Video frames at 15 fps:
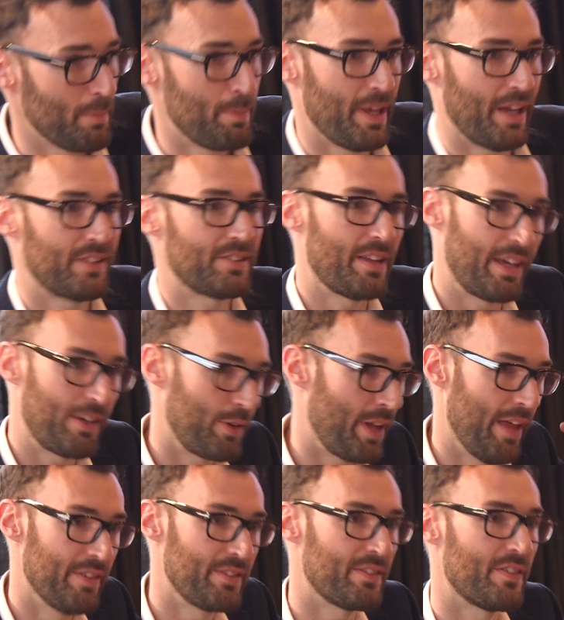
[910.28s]
picks like, okay,
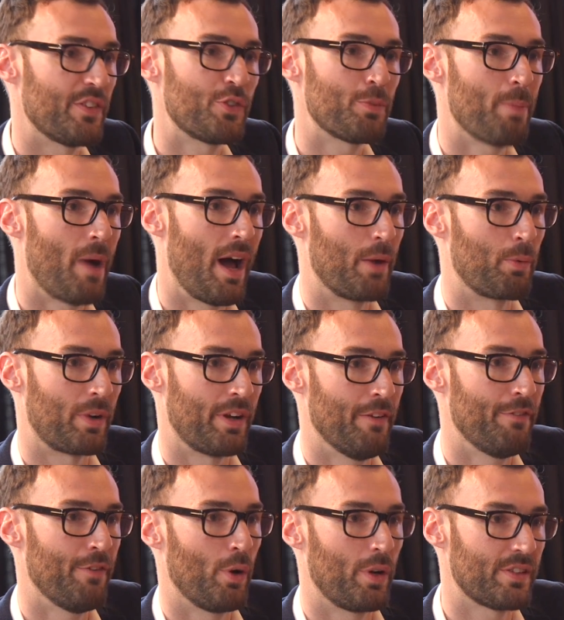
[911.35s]
this is the spot we're going
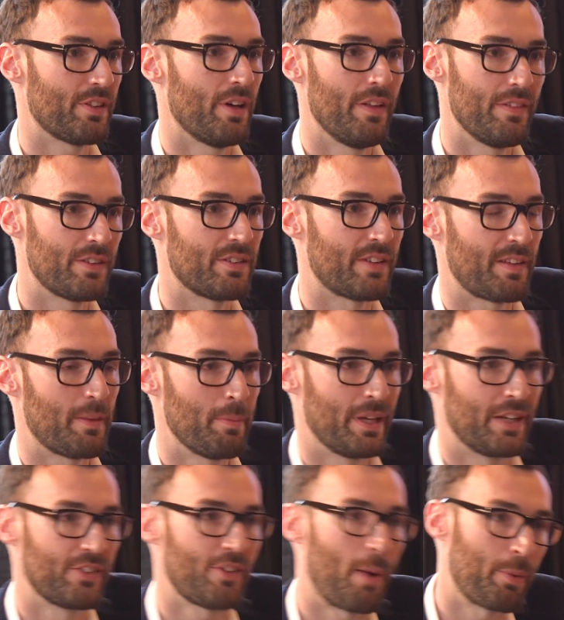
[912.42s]
to focus on. This is like the
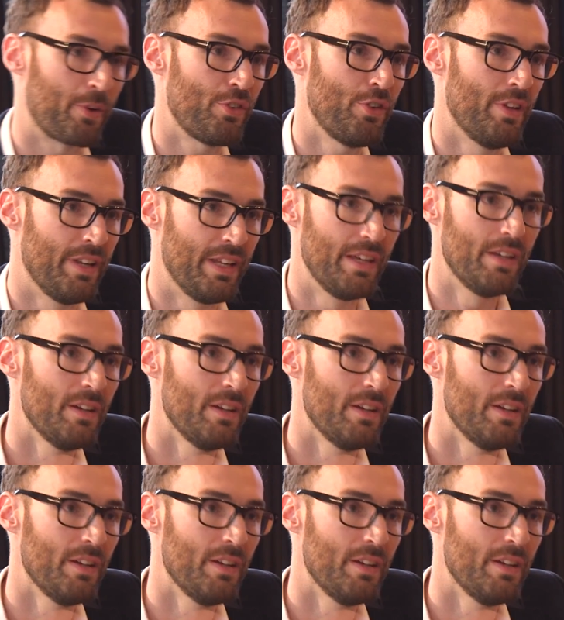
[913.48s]
biggest opportunity.